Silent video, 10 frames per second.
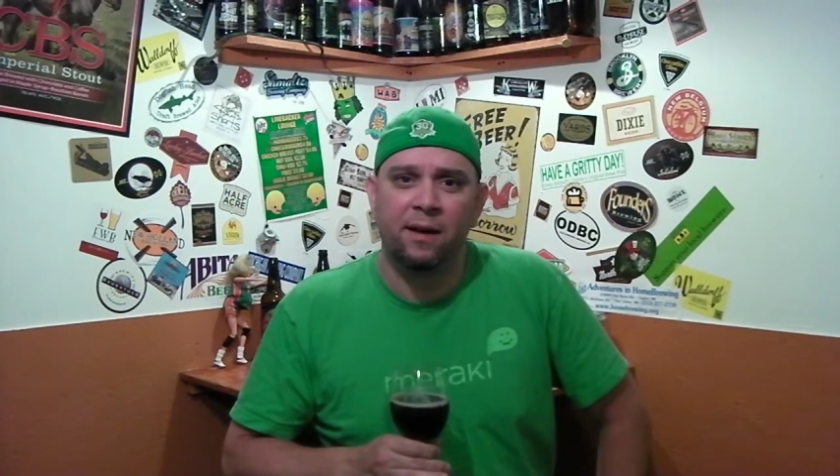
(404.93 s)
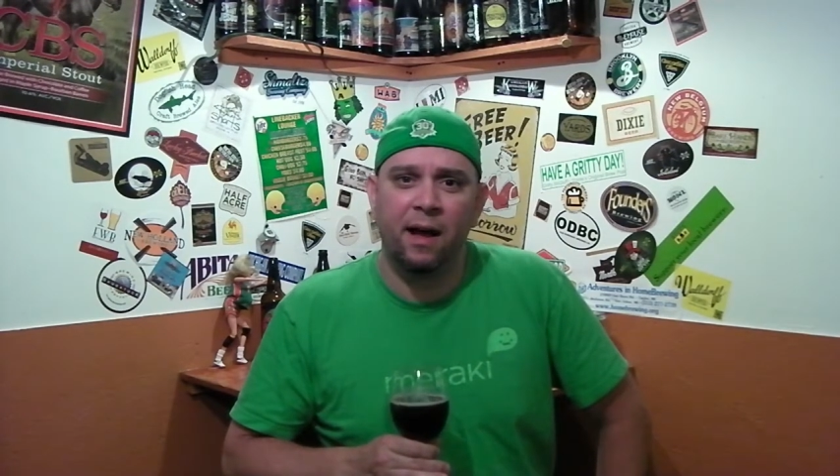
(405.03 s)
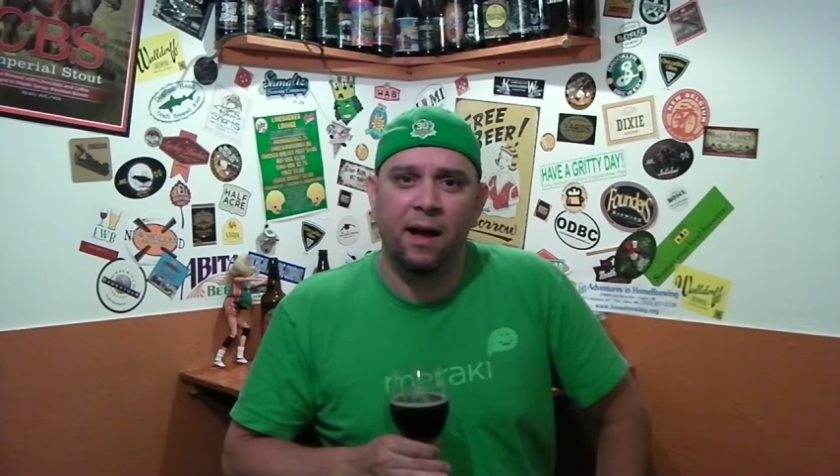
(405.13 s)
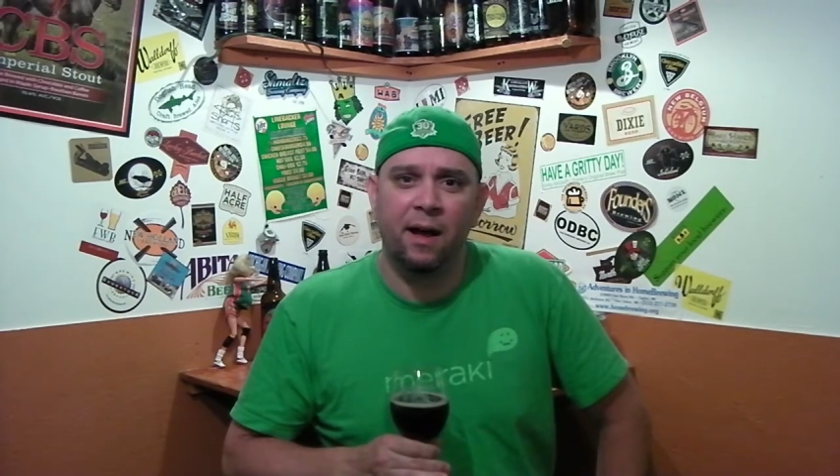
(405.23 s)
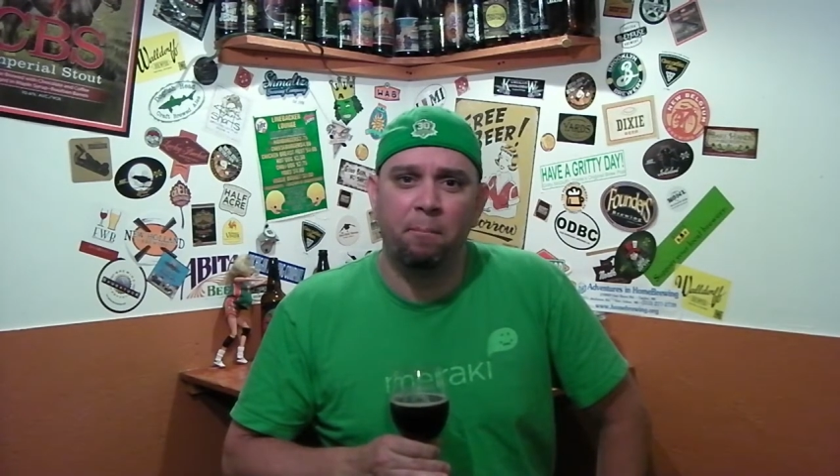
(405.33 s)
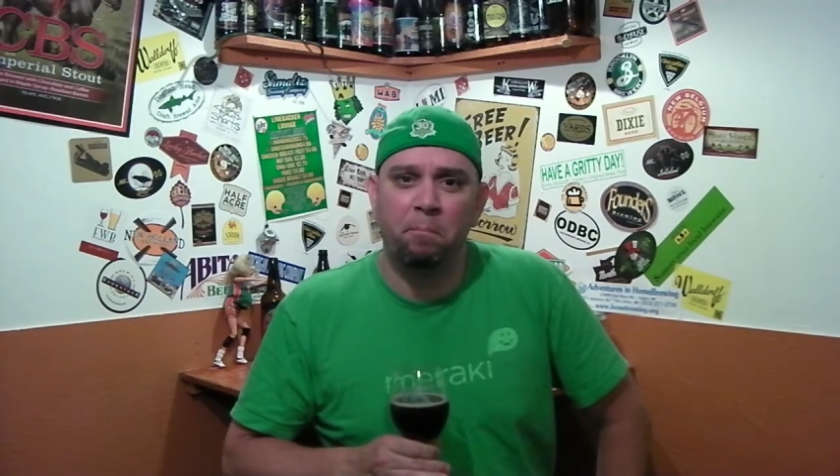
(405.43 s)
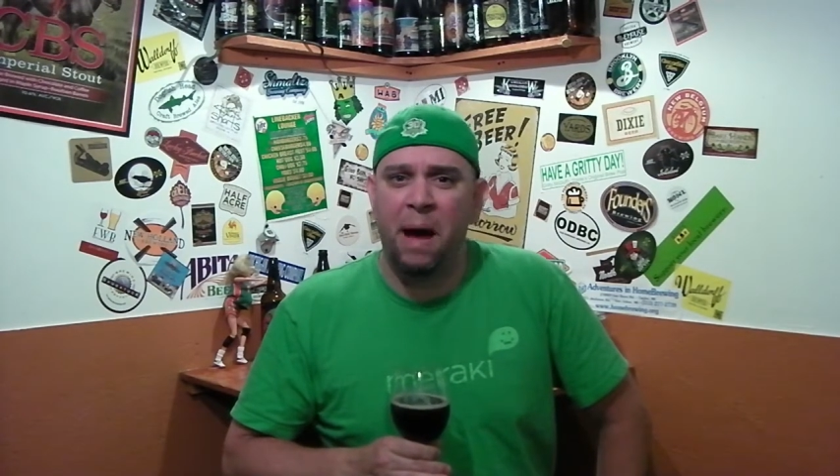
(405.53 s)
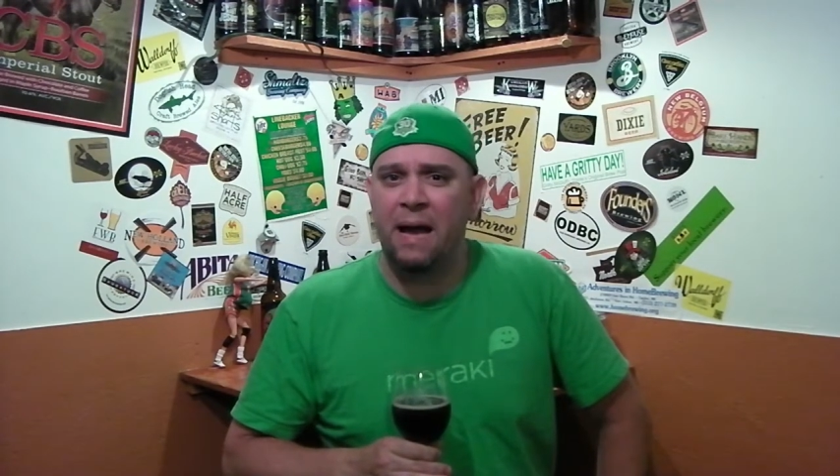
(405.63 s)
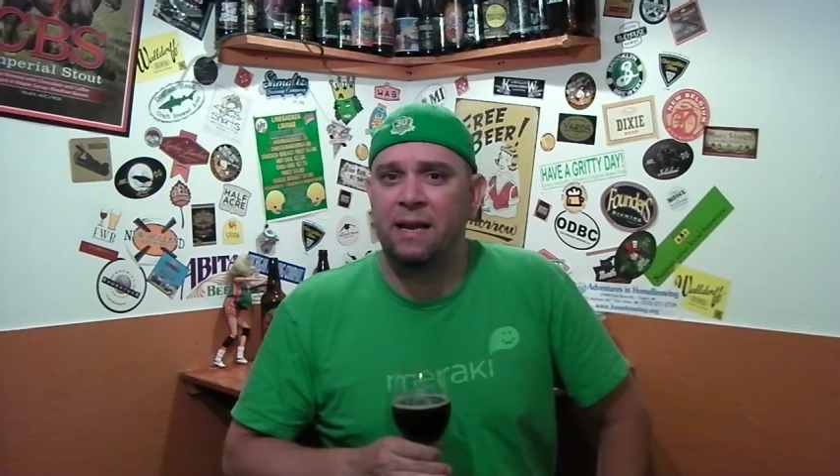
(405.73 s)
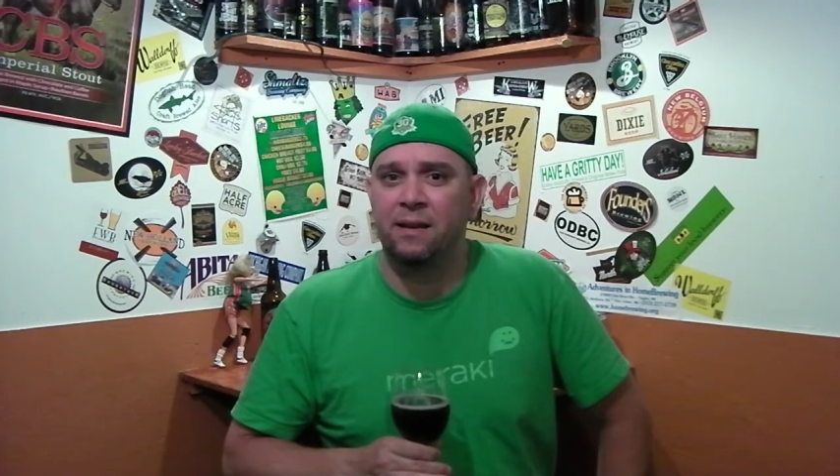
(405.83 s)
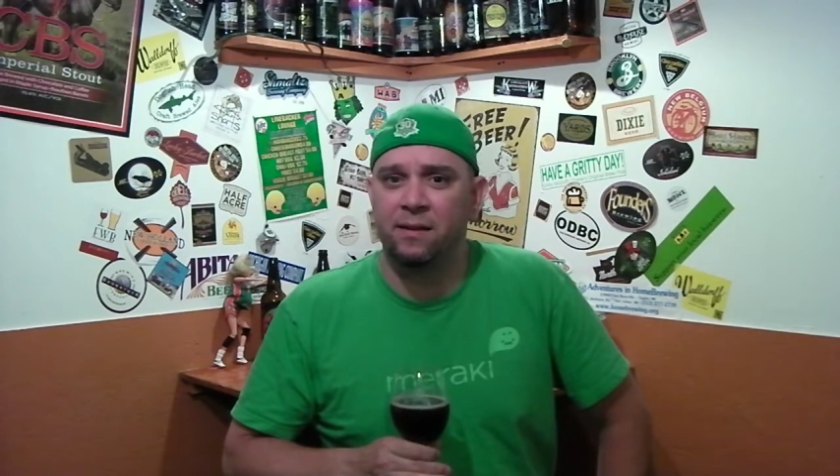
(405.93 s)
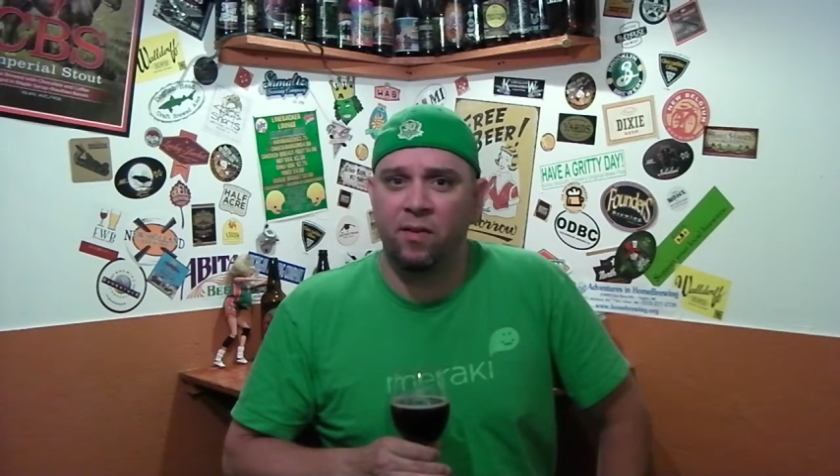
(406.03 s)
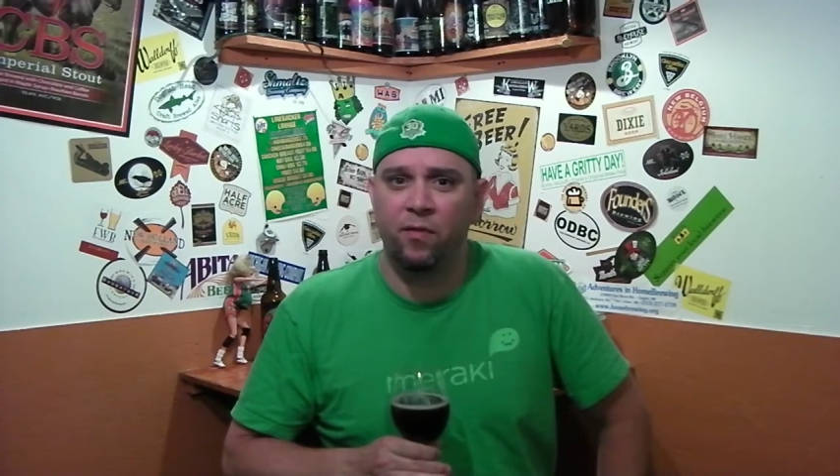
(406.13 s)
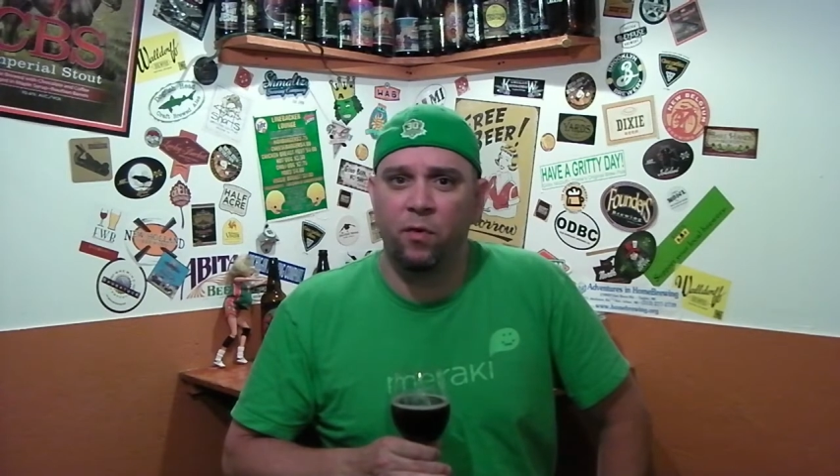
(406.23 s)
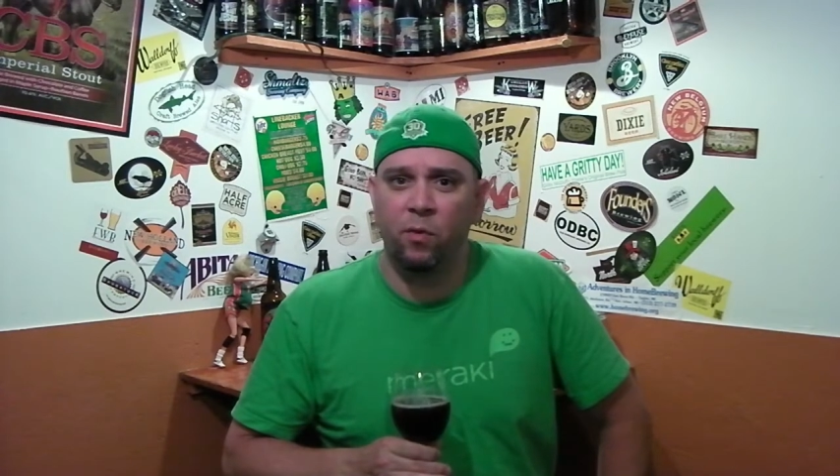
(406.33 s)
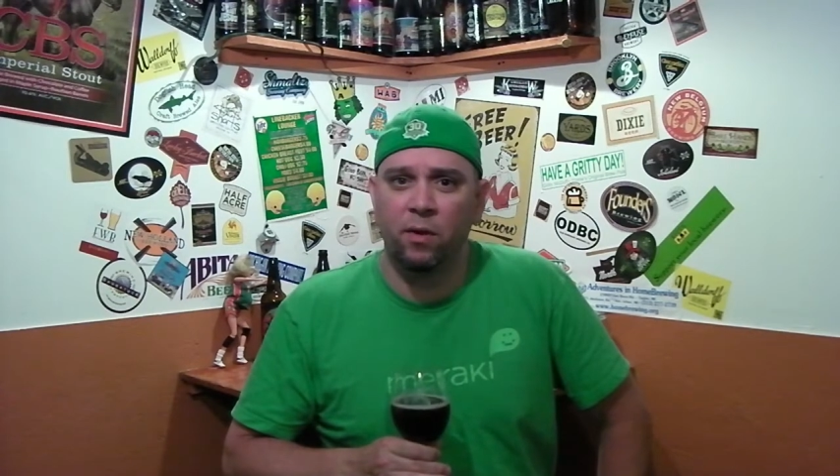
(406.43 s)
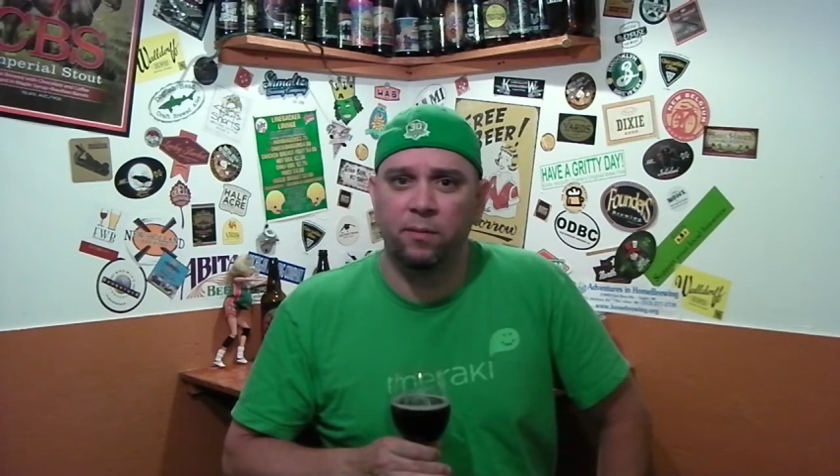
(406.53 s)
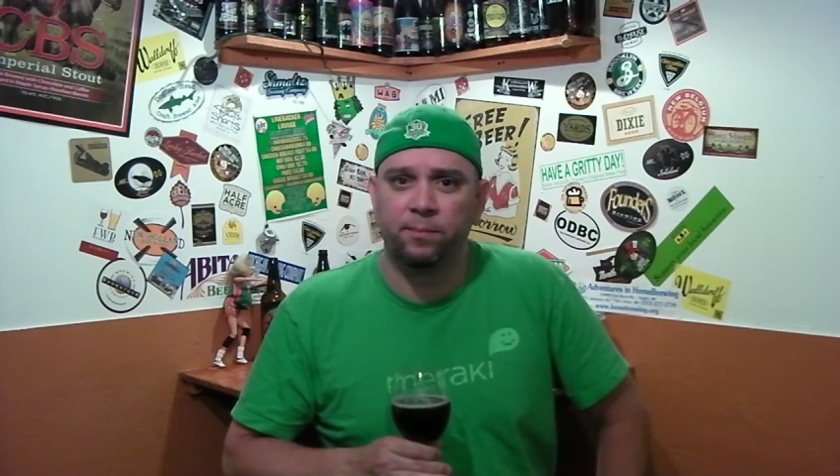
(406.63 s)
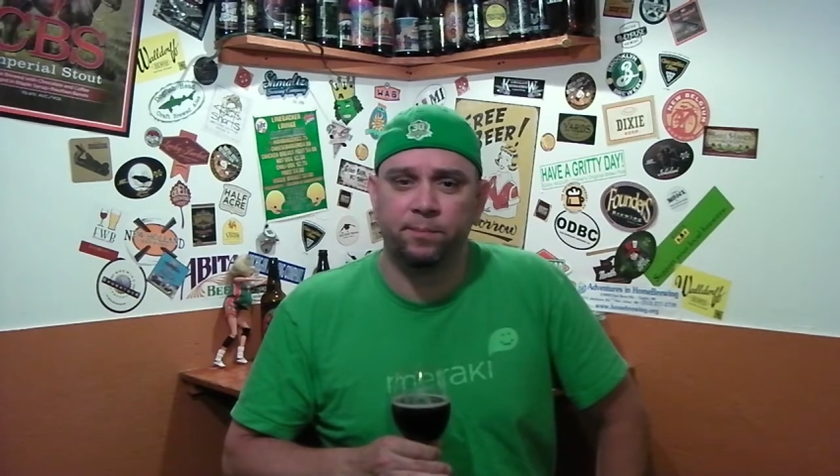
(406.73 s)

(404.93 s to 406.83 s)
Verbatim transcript: uh, bodiness, if you will.